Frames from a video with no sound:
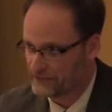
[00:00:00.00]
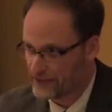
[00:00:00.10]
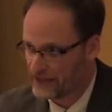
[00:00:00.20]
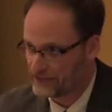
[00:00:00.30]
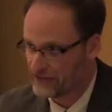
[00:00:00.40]

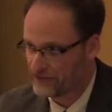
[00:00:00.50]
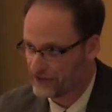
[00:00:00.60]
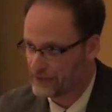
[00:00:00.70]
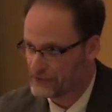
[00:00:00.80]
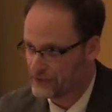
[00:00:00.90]
box as
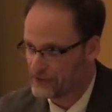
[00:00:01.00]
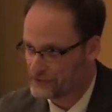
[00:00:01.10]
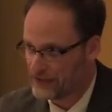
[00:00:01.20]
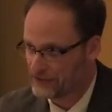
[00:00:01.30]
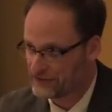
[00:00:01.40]
their return
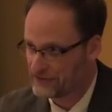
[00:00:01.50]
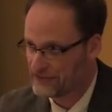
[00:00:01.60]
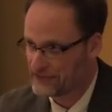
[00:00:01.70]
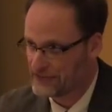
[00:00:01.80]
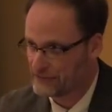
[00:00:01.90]
address,
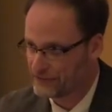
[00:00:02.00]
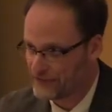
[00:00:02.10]
number